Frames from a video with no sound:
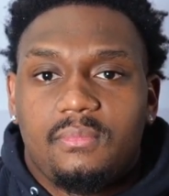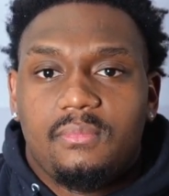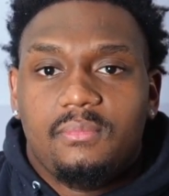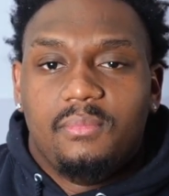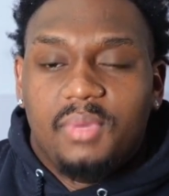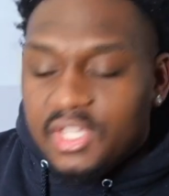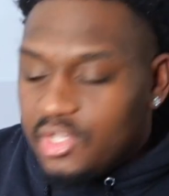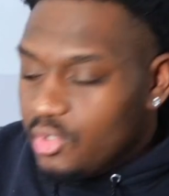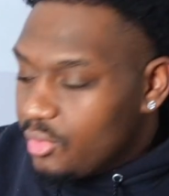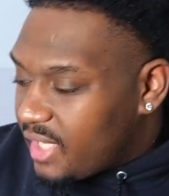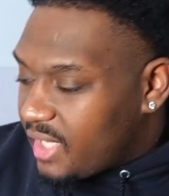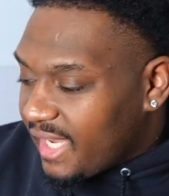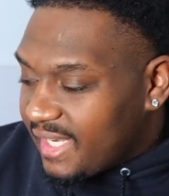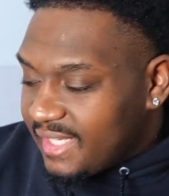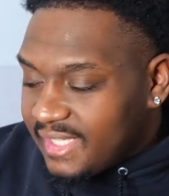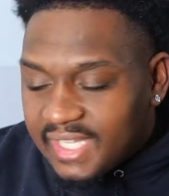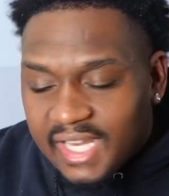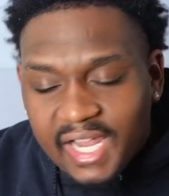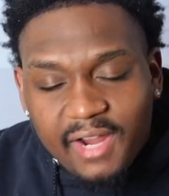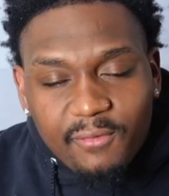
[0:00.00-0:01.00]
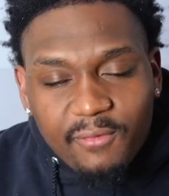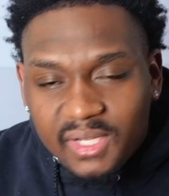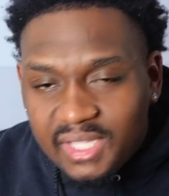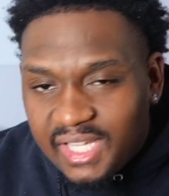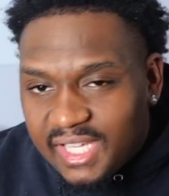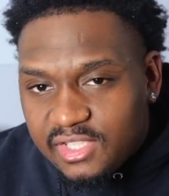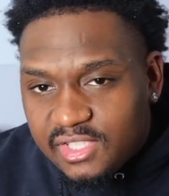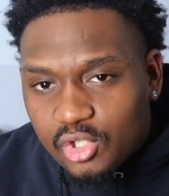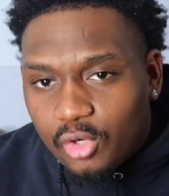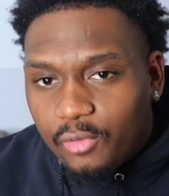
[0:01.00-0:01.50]
But you can never
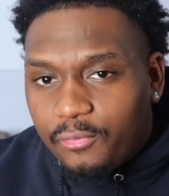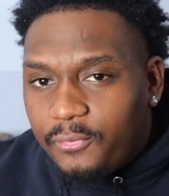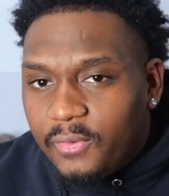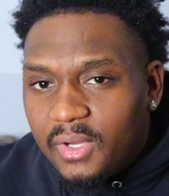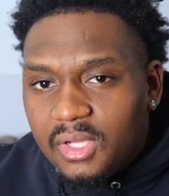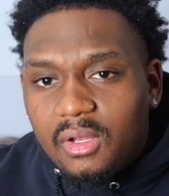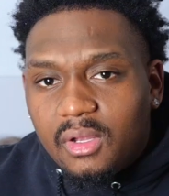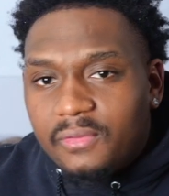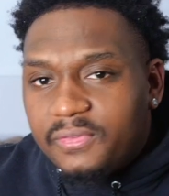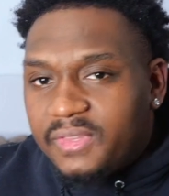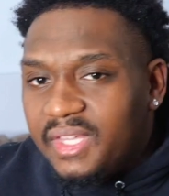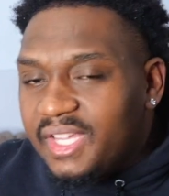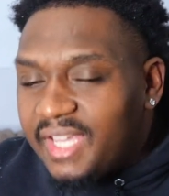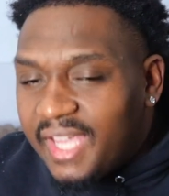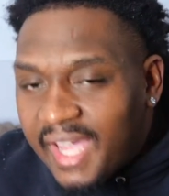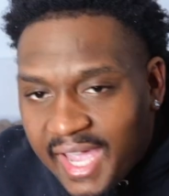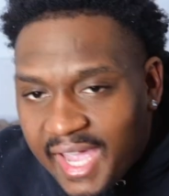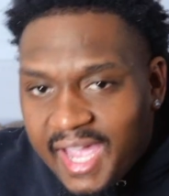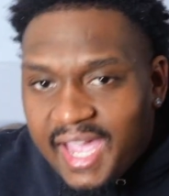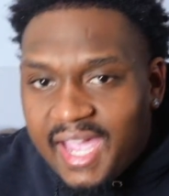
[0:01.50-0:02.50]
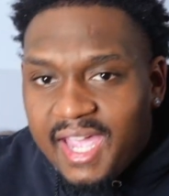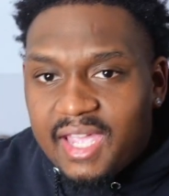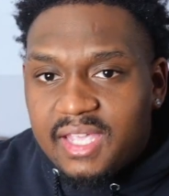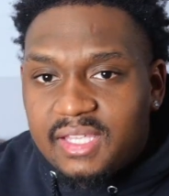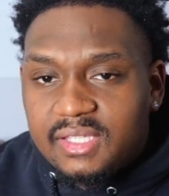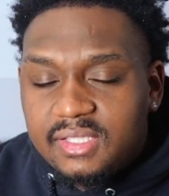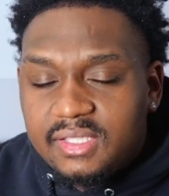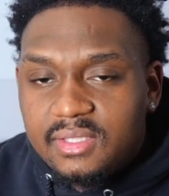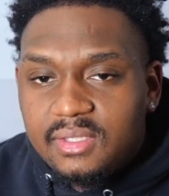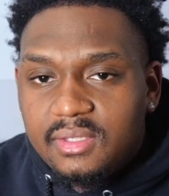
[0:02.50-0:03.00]
let your foot off the
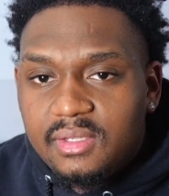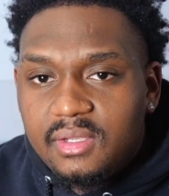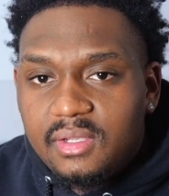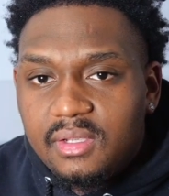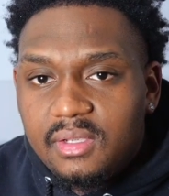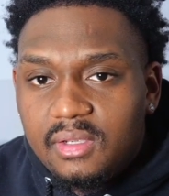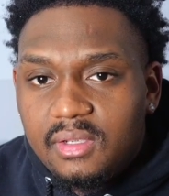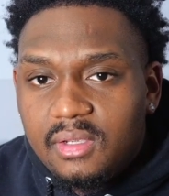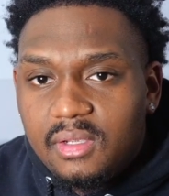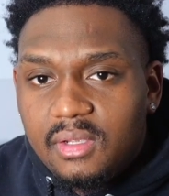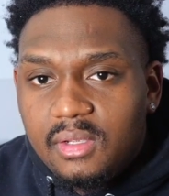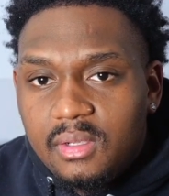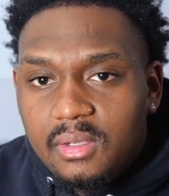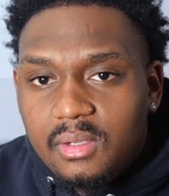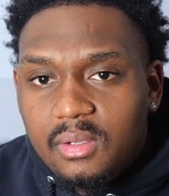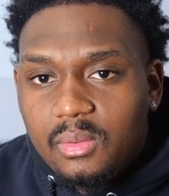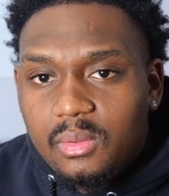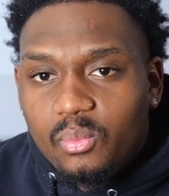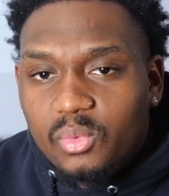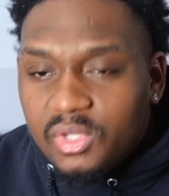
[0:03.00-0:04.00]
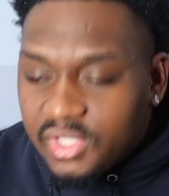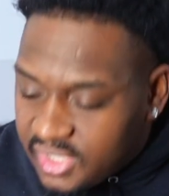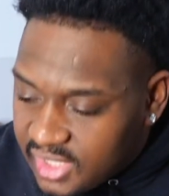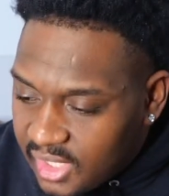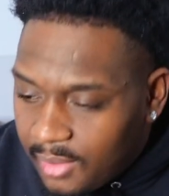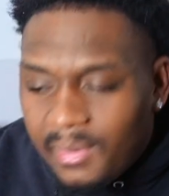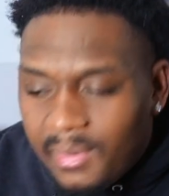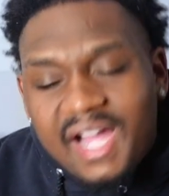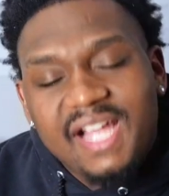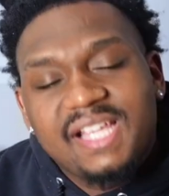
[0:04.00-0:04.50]
gas when
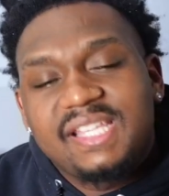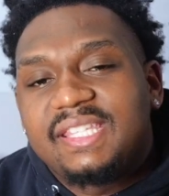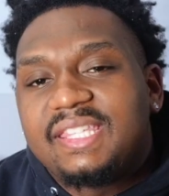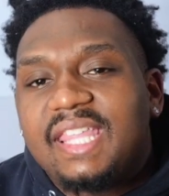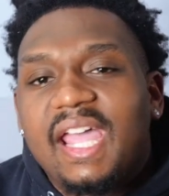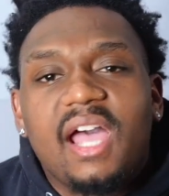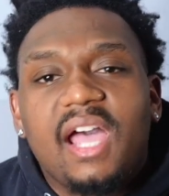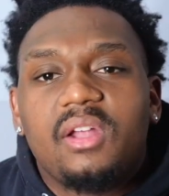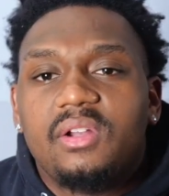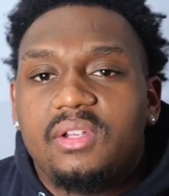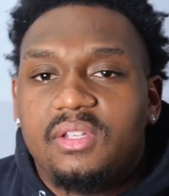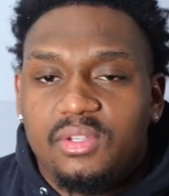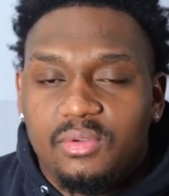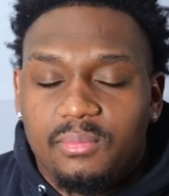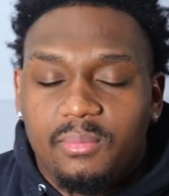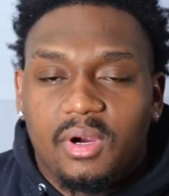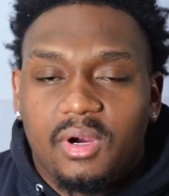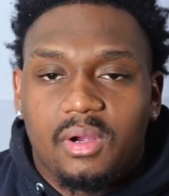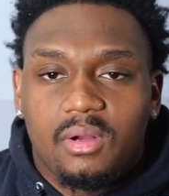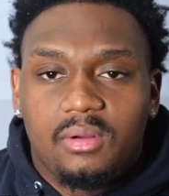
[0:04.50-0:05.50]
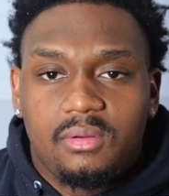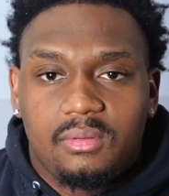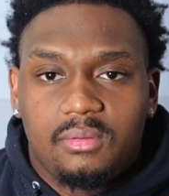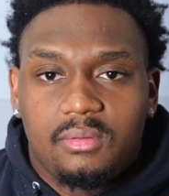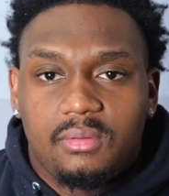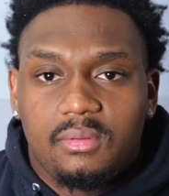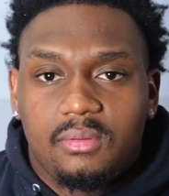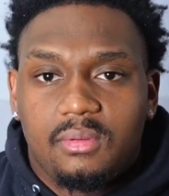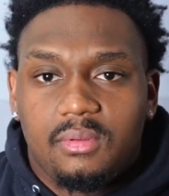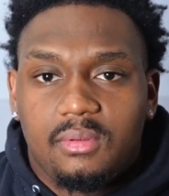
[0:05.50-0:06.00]
somebody's doubting you, bro.
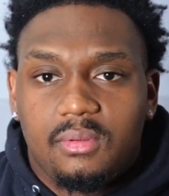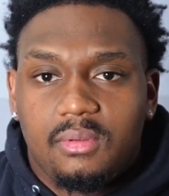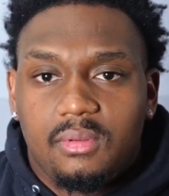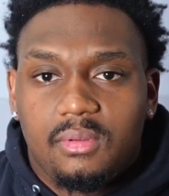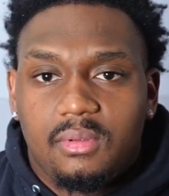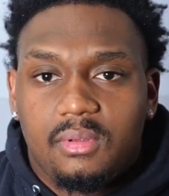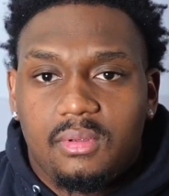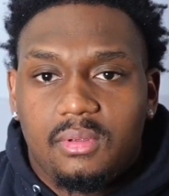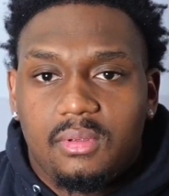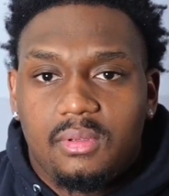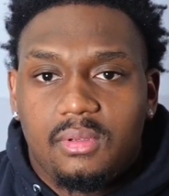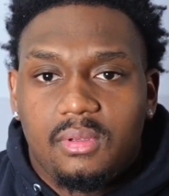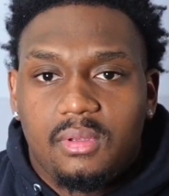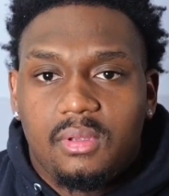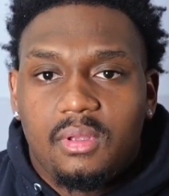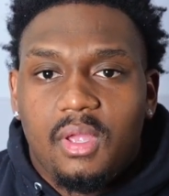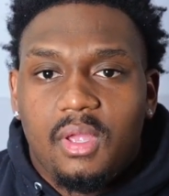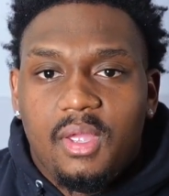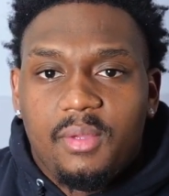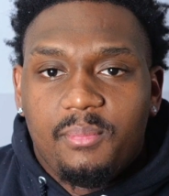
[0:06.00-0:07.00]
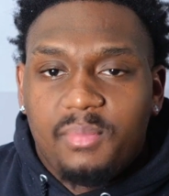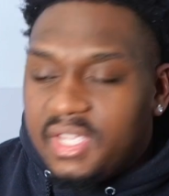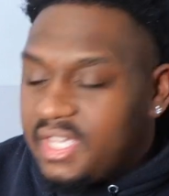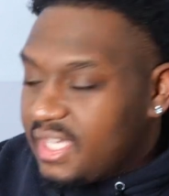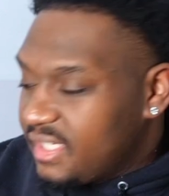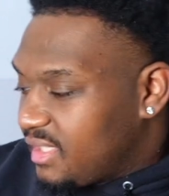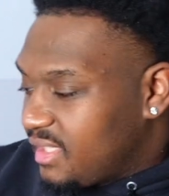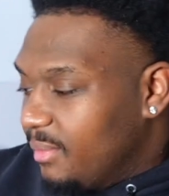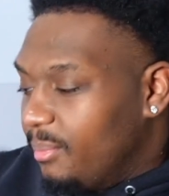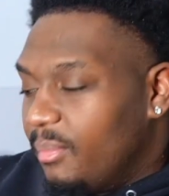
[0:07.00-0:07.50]

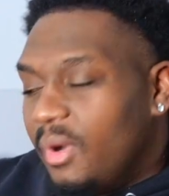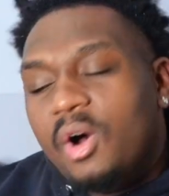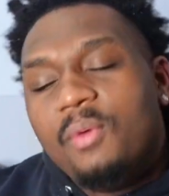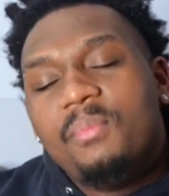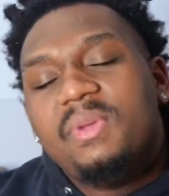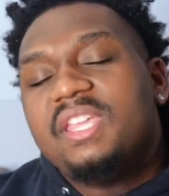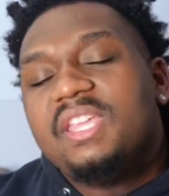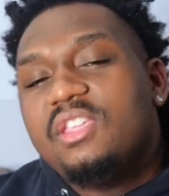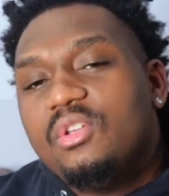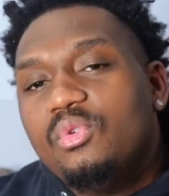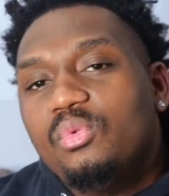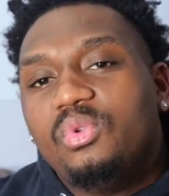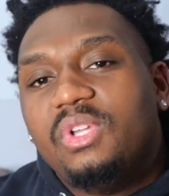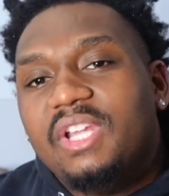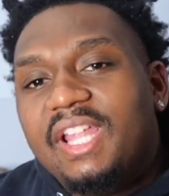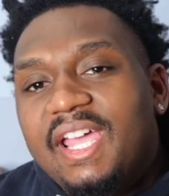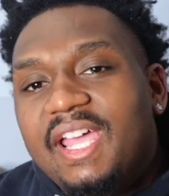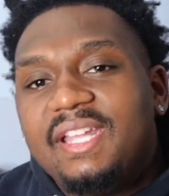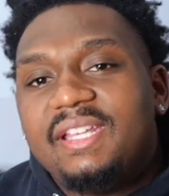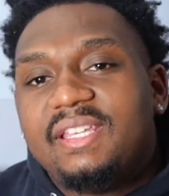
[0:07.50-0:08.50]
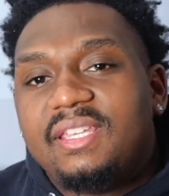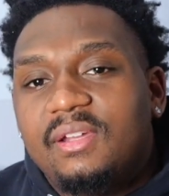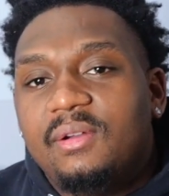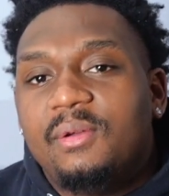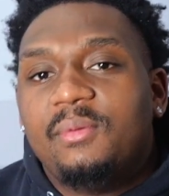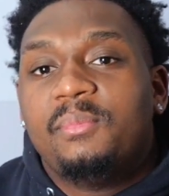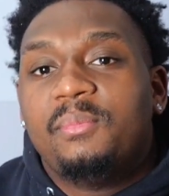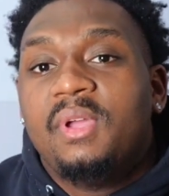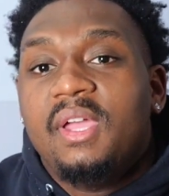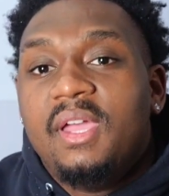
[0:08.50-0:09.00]
Because the moment you let
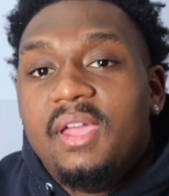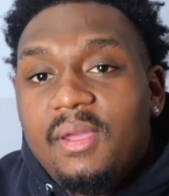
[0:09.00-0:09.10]
them